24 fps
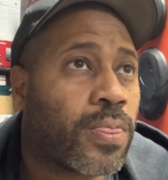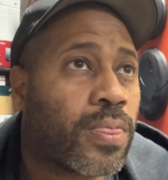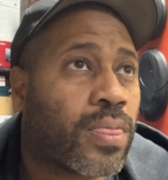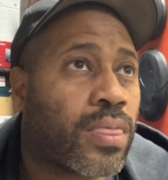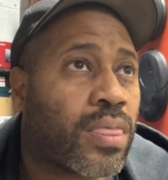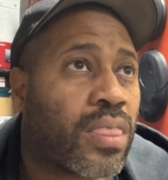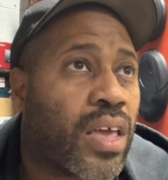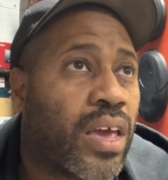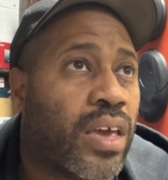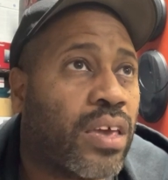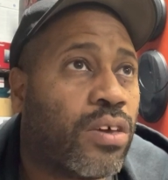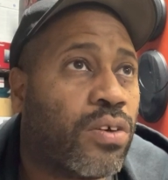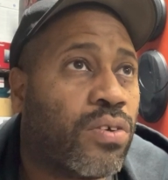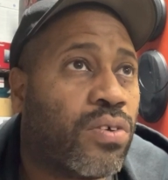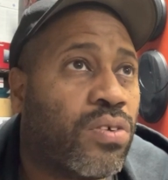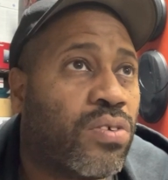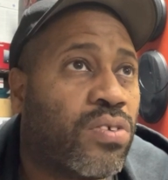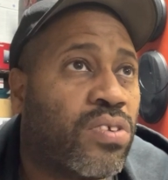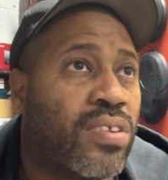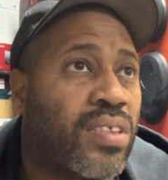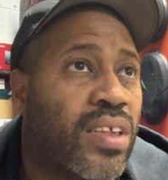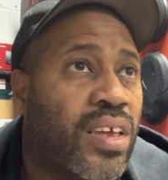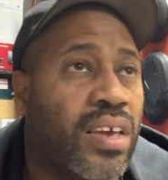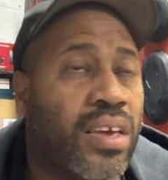they
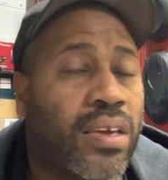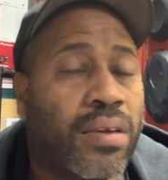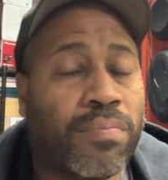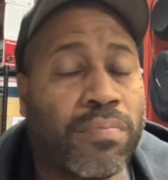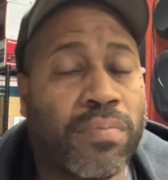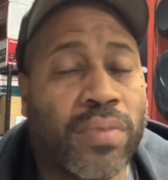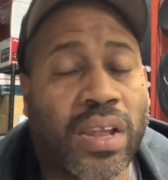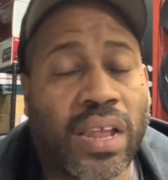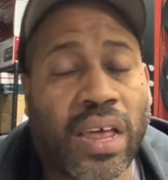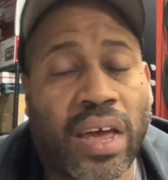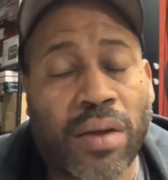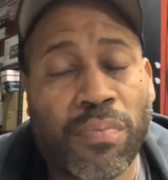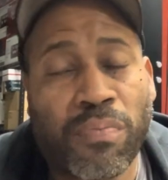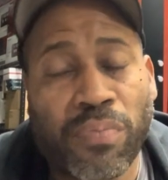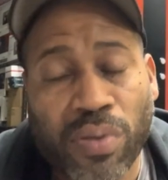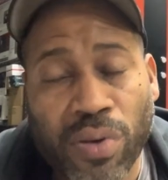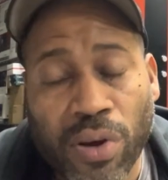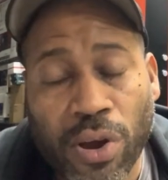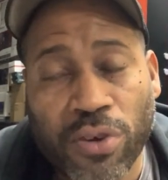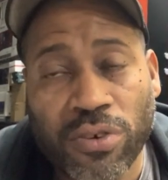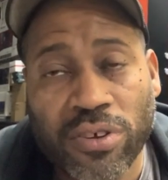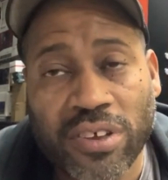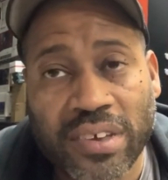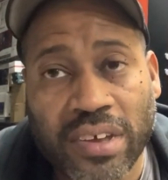used the Mille
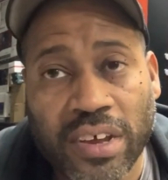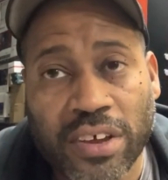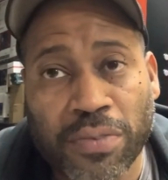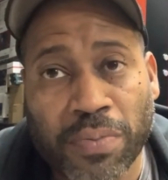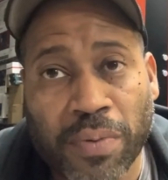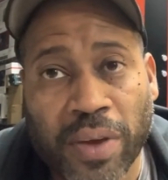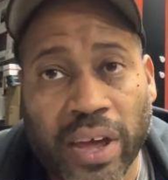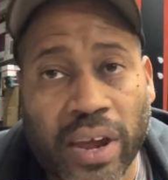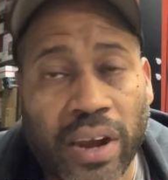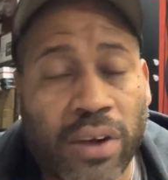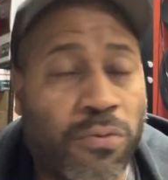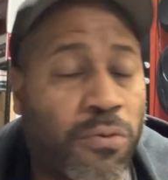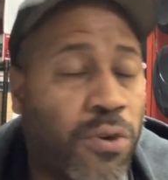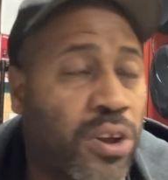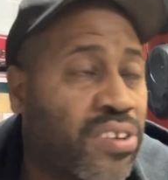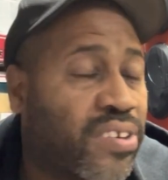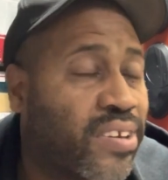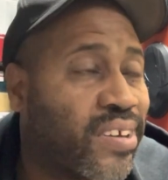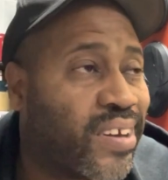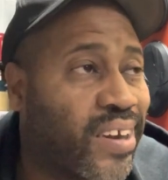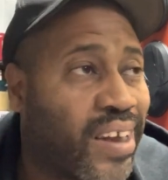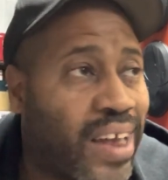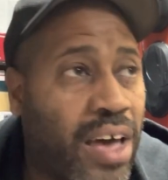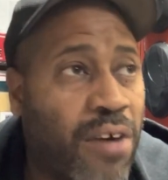Pro 6 mine, which
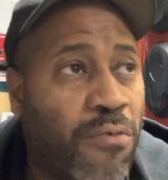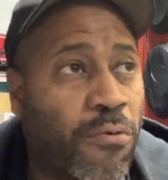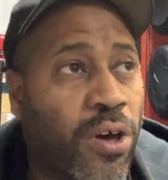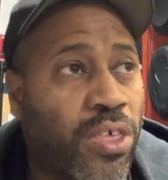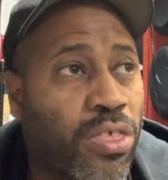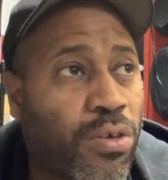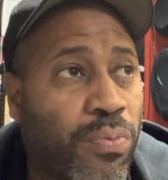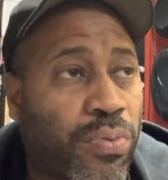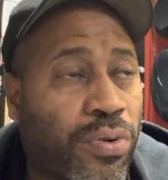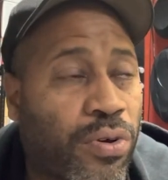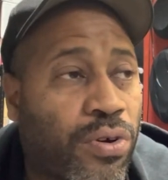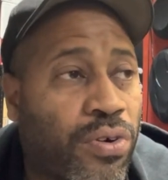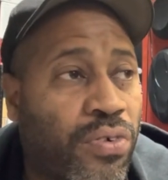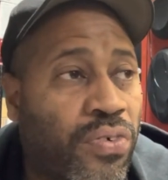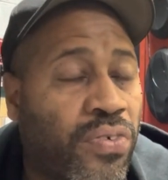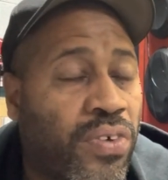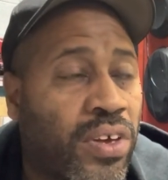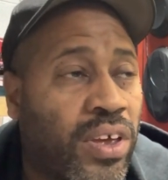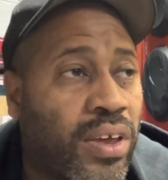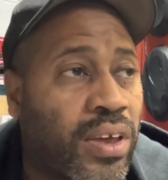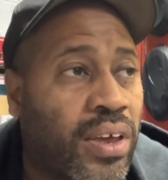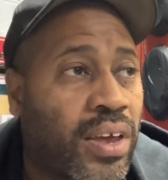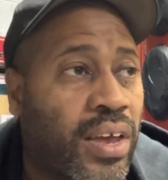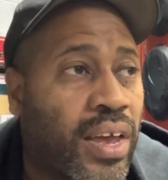is not weatherproof,
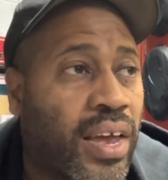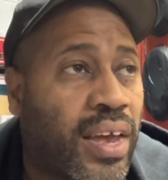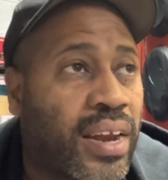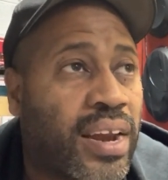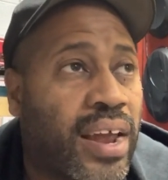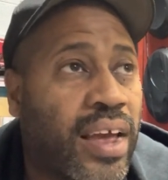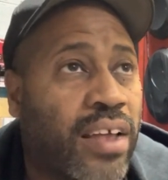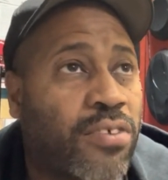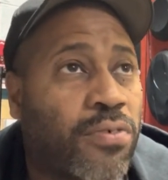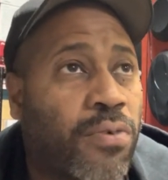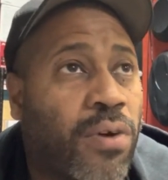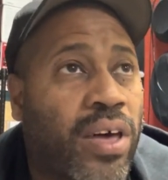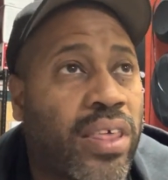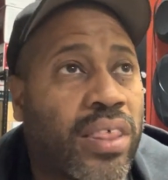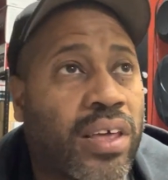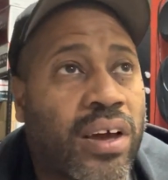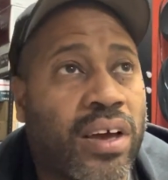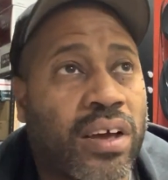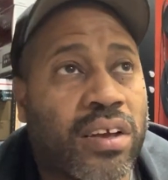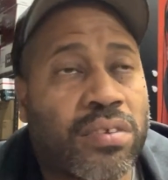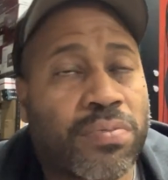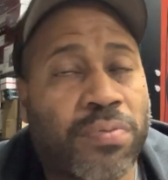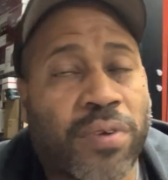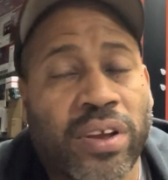and that's why the
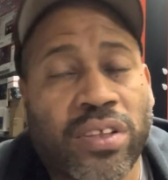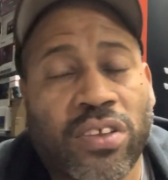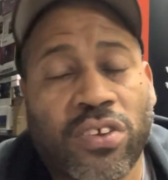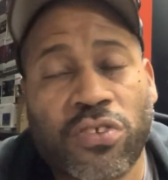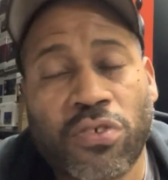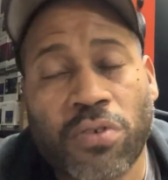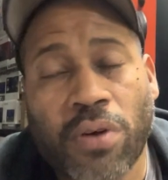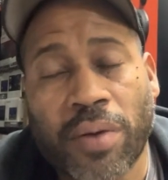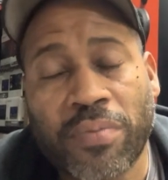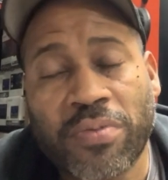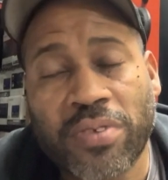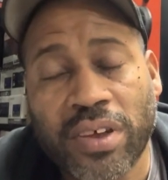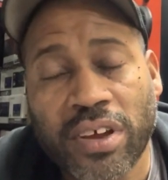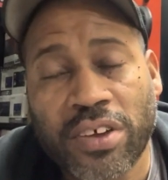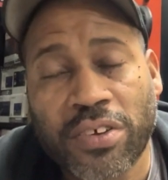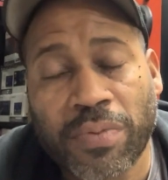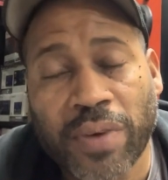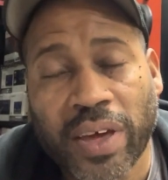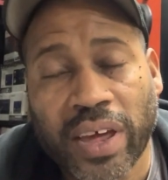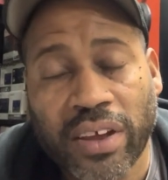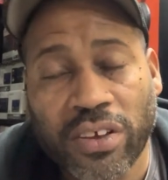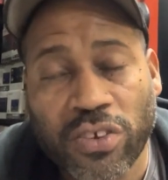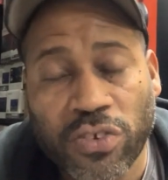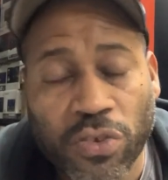customer had to swap 6
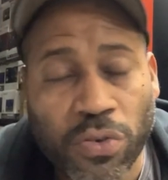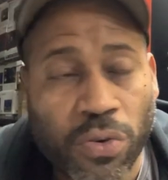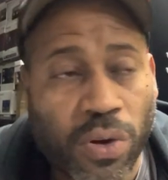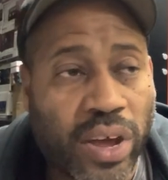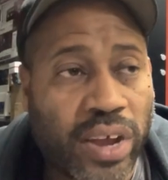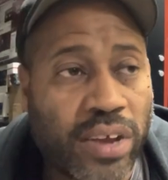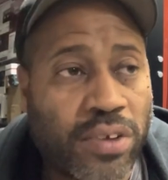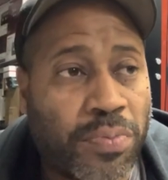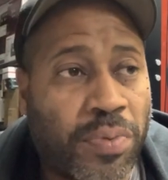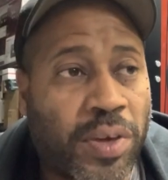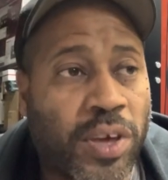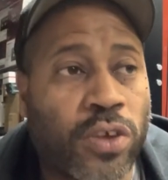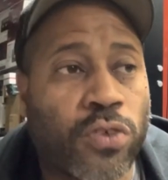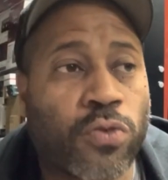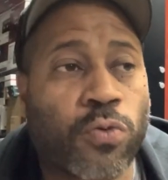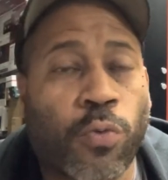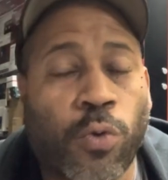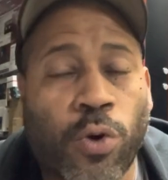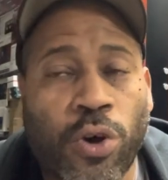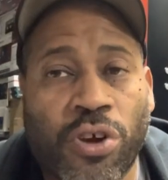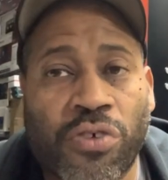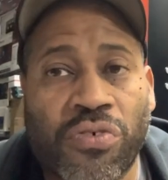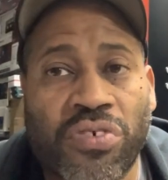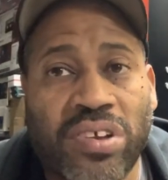mines twice because
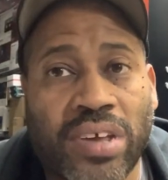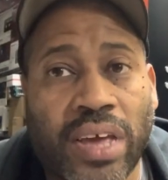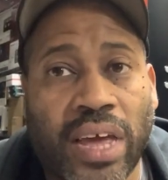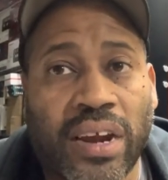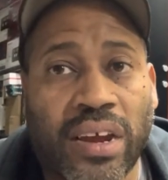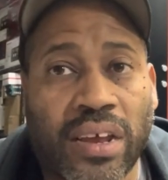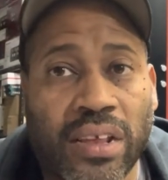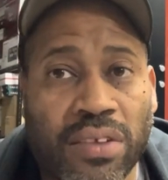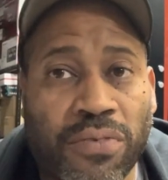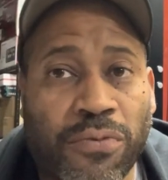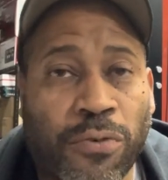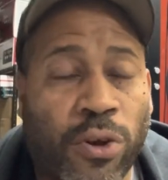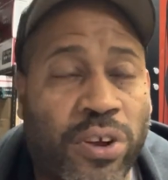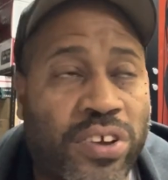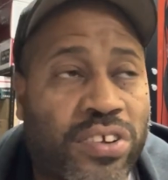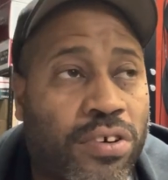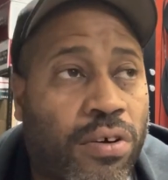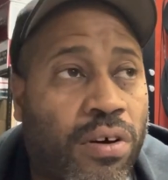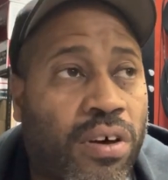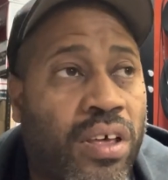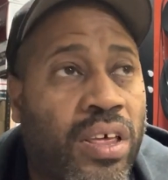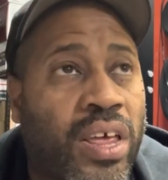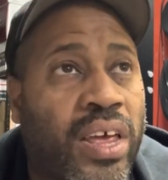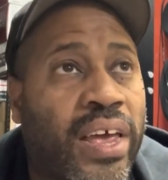water was getting in the voice
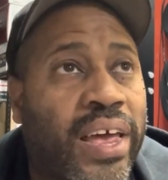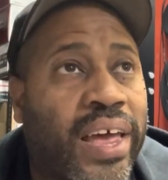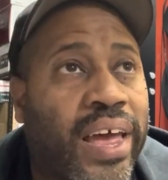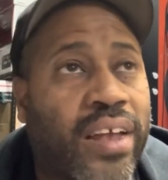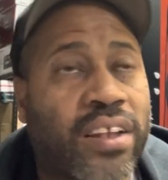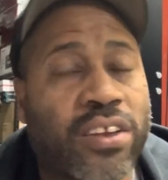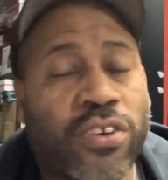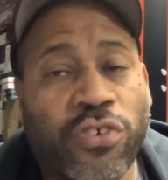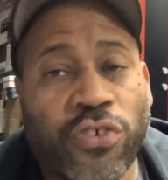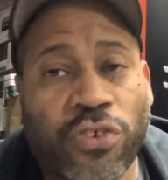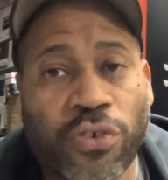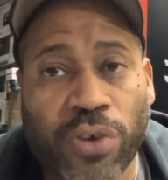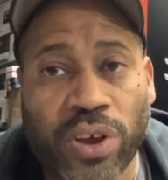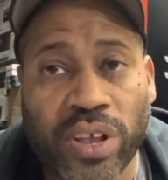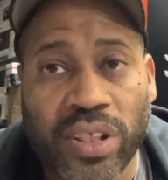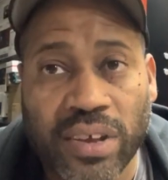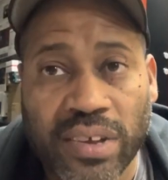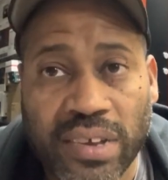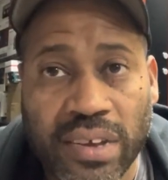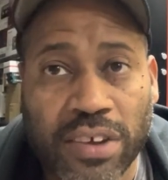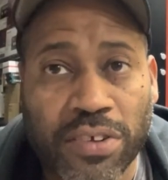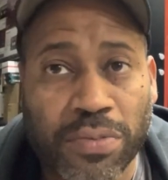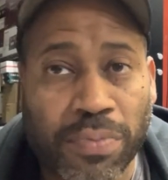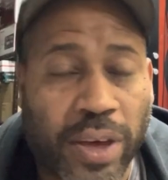coil and destroying the
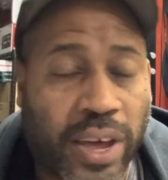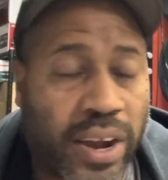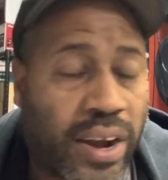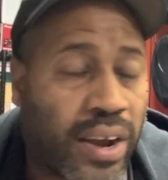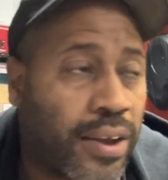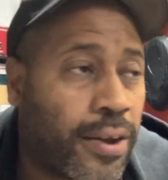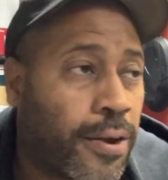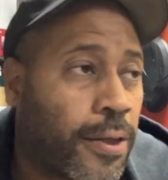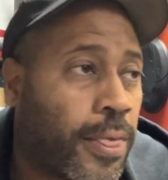6 mine.